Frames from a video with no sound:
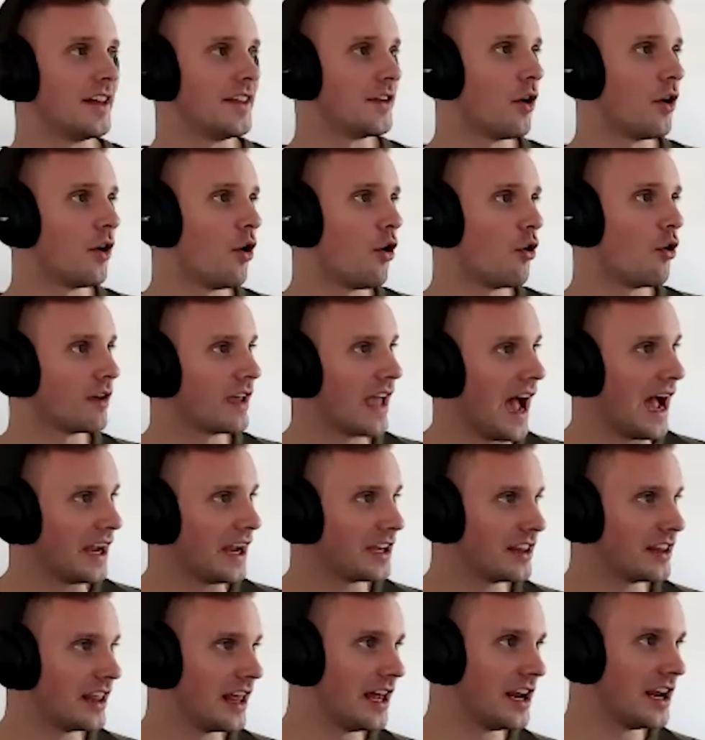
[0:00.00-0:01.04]
the, the whole
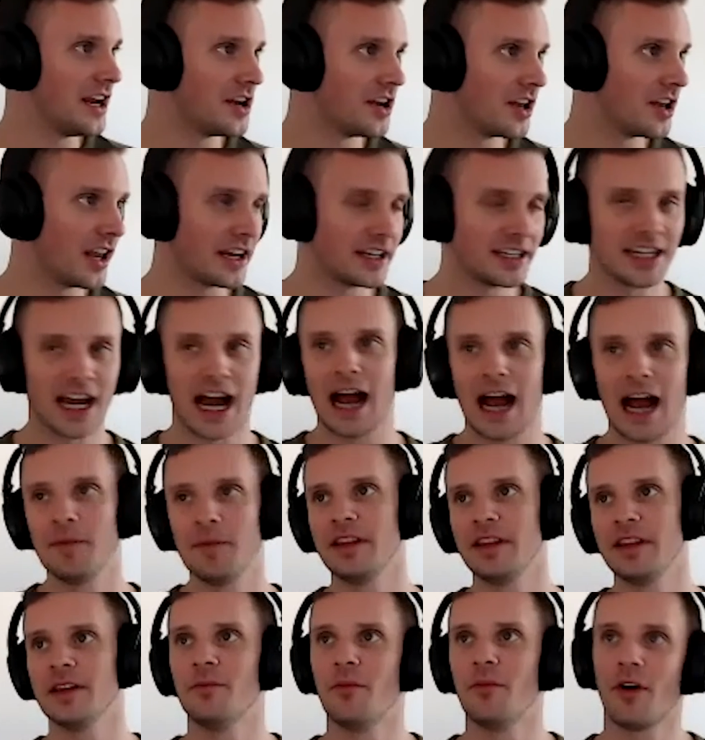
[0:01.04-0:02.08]
calculated and like
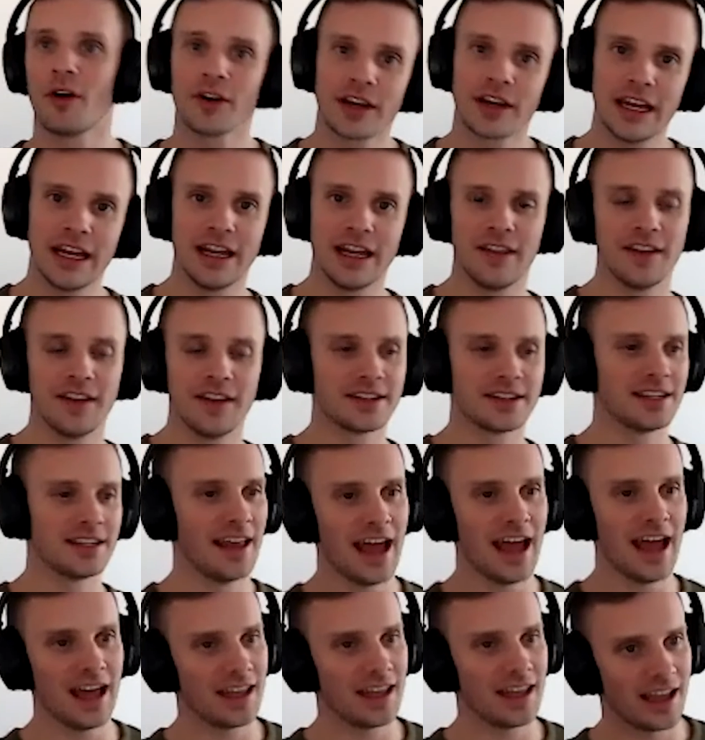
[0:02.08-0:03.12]
timing the market and this
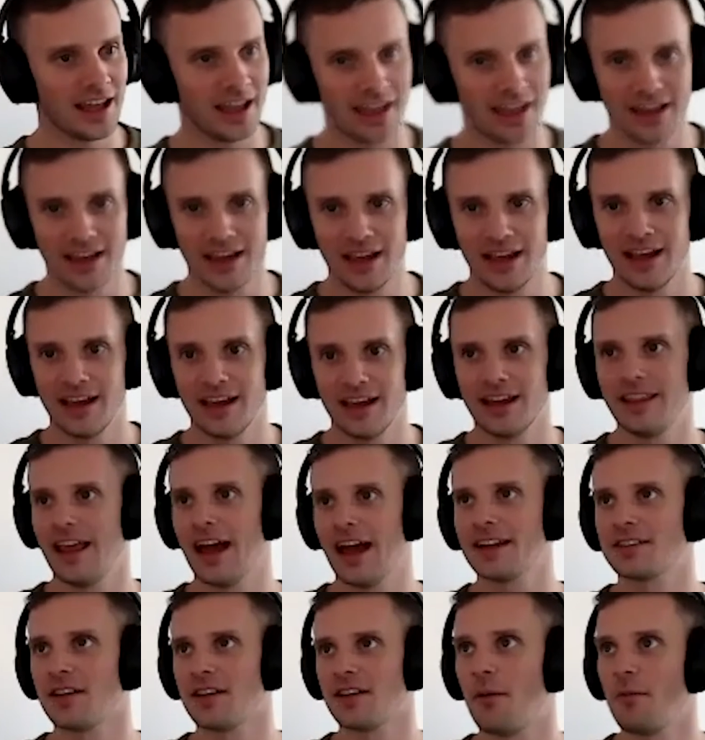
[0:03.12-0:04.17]
and that, like
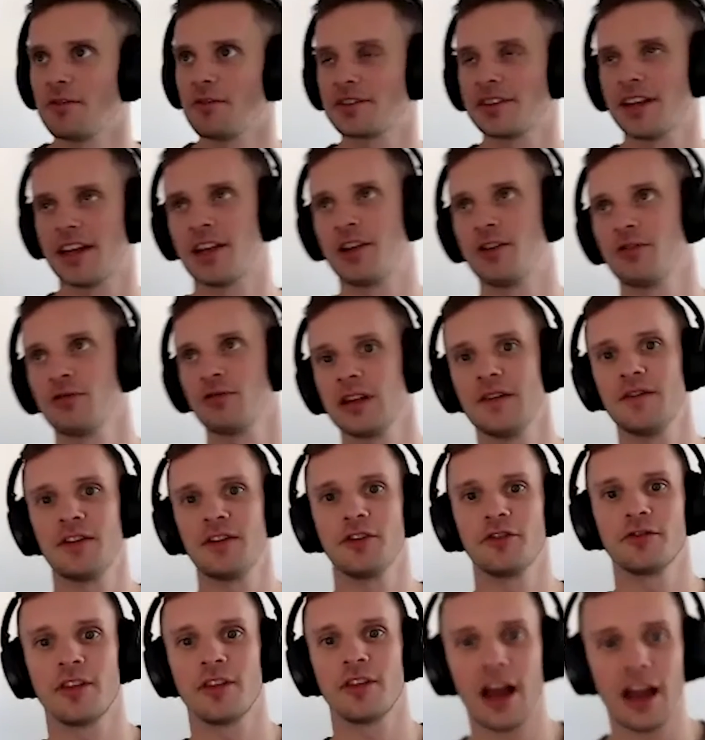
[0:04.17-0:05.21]
that's almost like you're
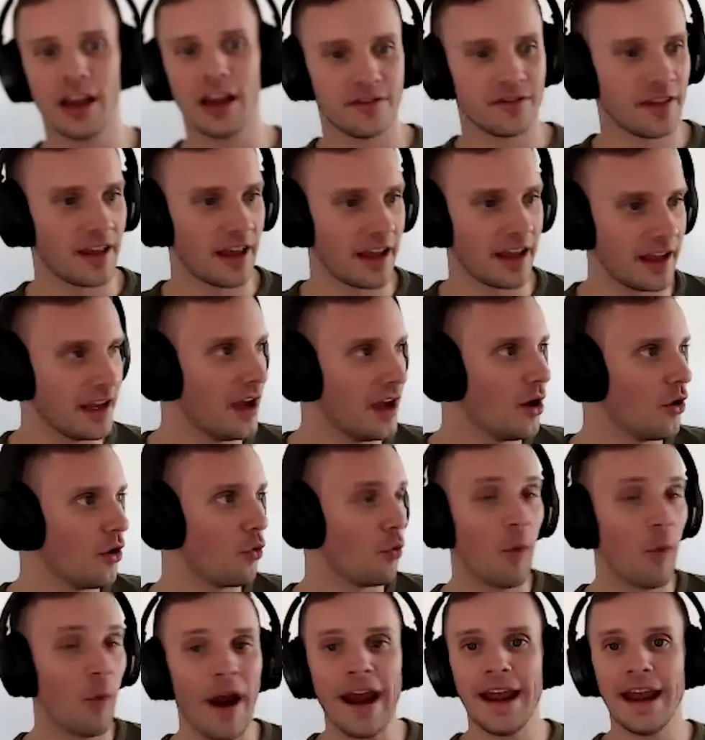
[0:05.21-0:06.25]
living your life like
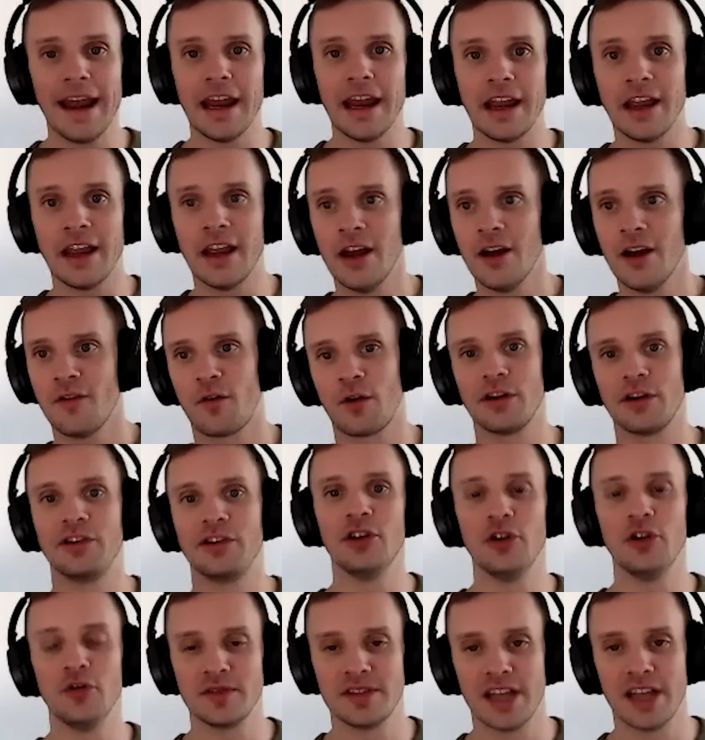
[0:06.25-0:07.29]
waiting for
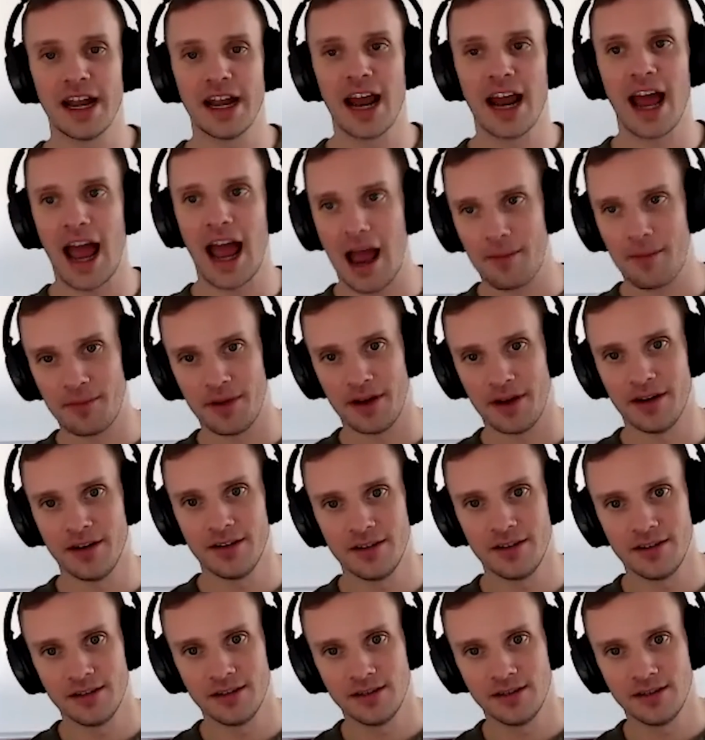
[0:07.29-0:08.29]
doomsday to happen.